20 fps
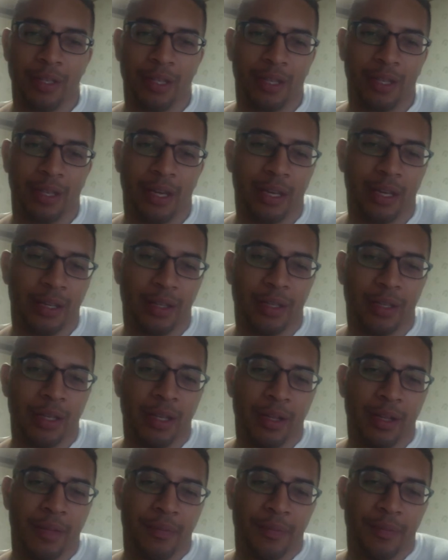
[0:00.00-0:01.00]
like
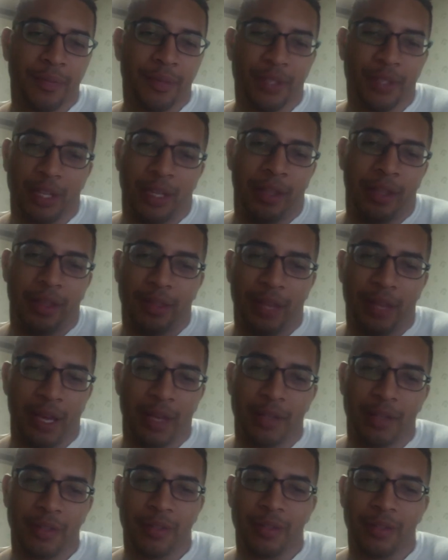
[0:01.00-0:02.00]

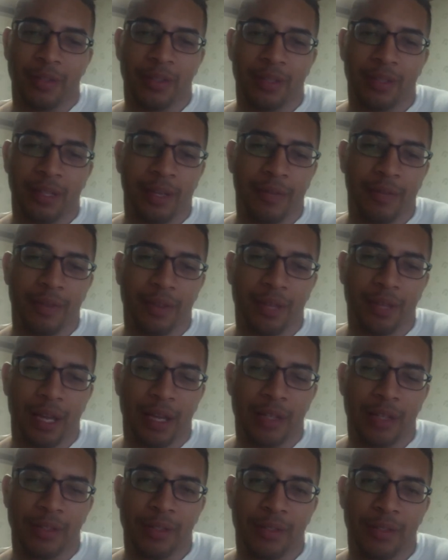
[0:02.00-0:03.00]
10,000,
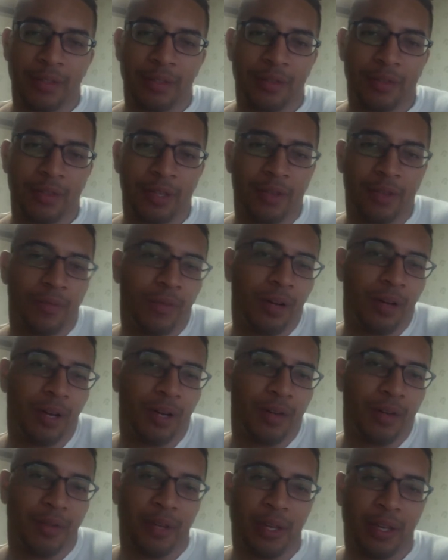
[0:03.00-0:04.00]
11,000 Korean
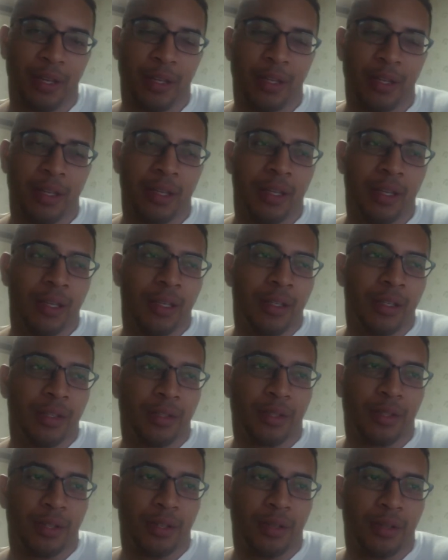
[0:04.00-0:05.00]
won, right?
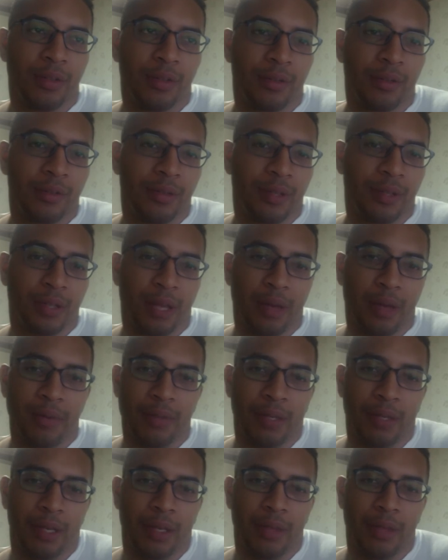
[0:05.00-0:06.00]
So I was
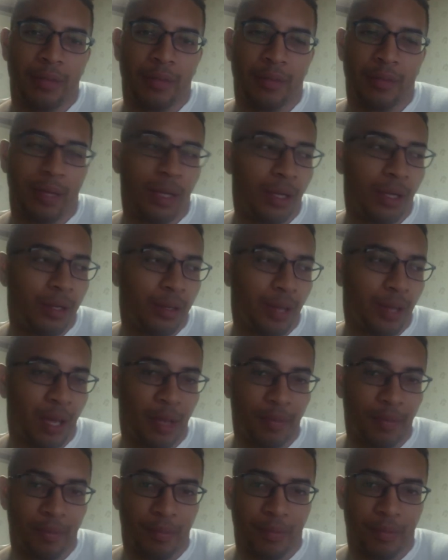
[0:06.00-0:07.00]
like, man, I
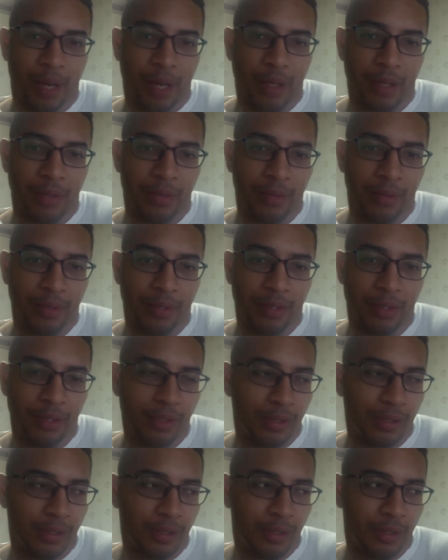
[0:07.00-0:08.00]
might as well
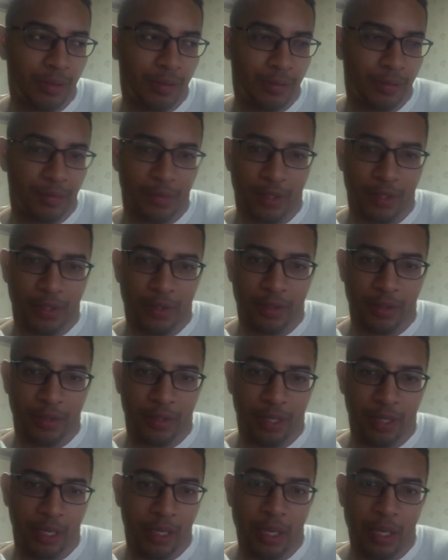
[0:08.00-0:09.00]
just
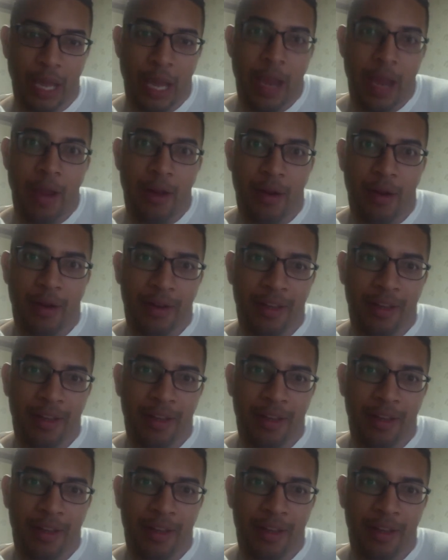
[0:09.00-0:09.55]
eat air.